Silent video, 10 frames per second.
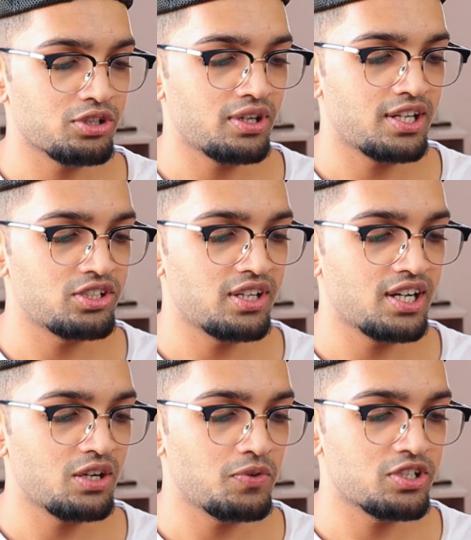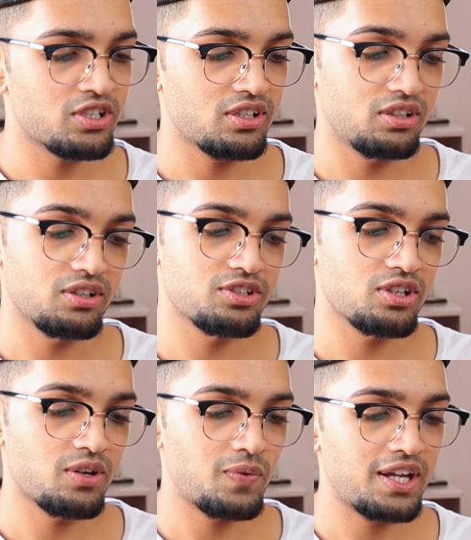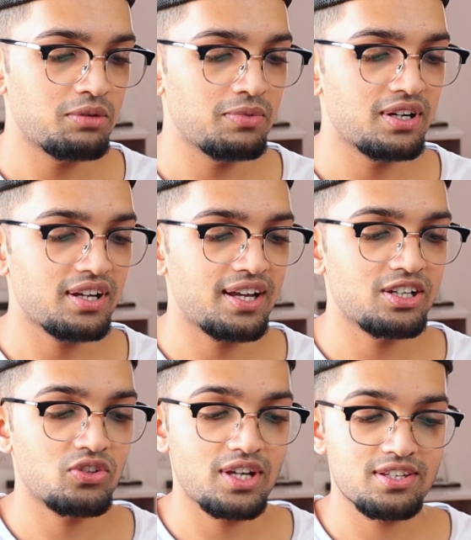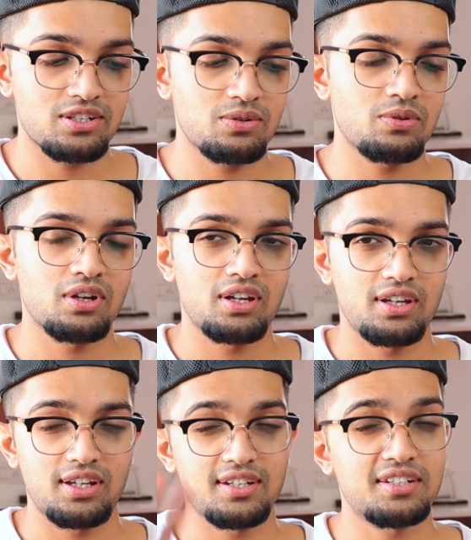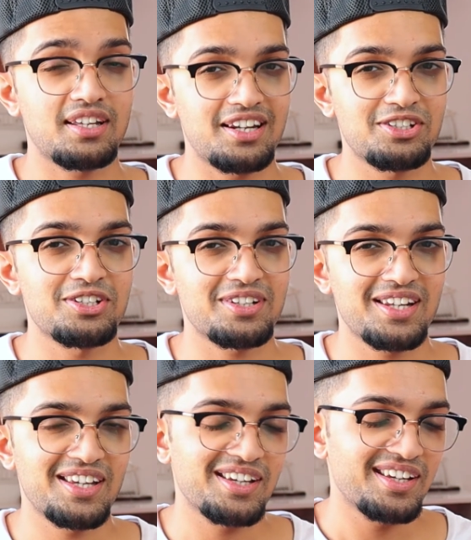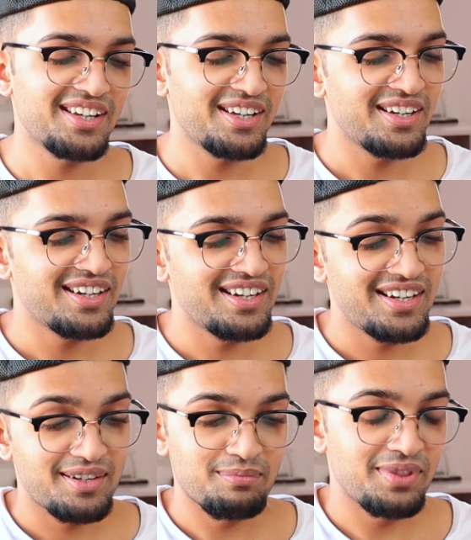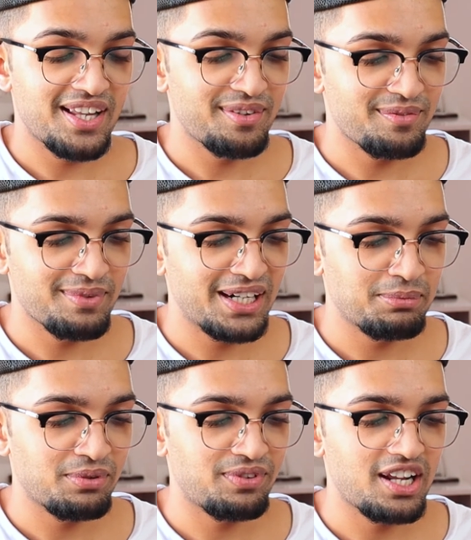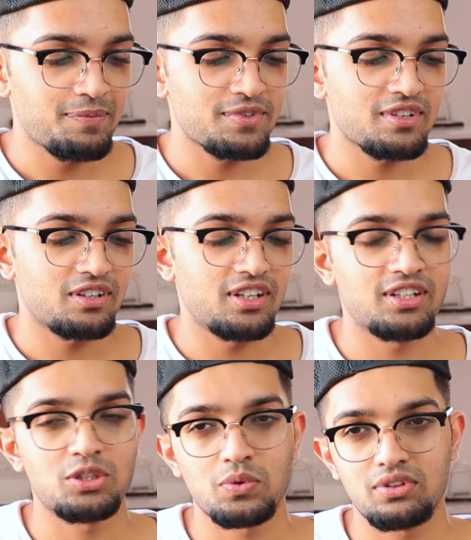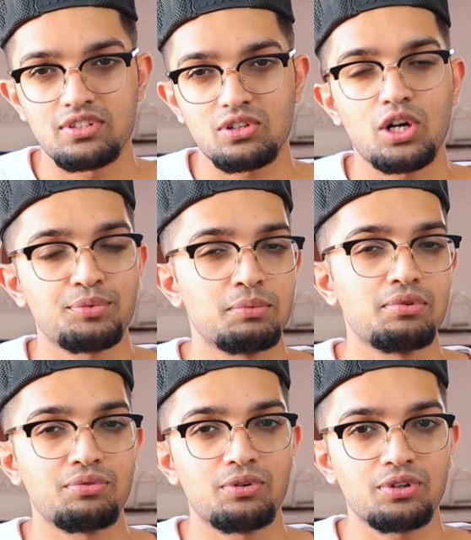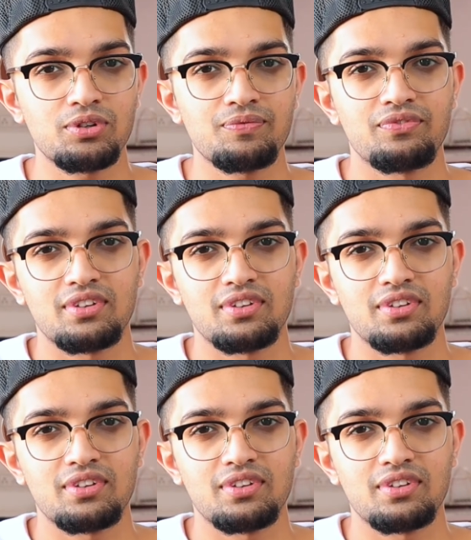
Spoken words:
short HDR, which learns your environment and tries to intelligently blend multiple frames into this optimal photo,